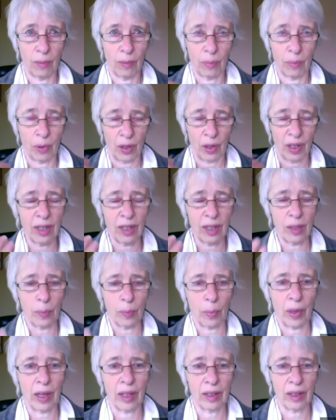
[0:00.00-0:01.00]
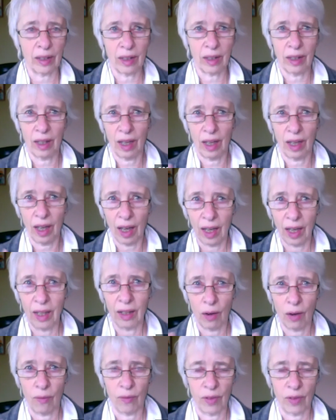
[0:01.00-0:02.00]
participate in
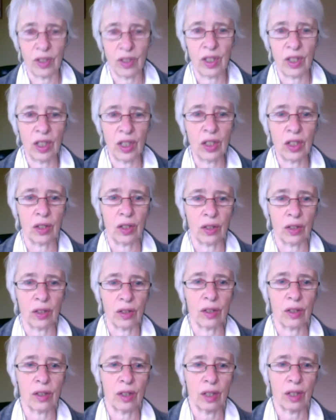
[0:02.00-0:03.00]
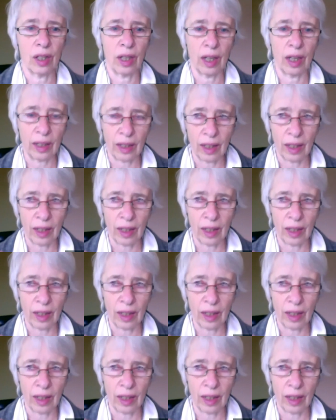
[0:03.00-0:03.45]
conversations, like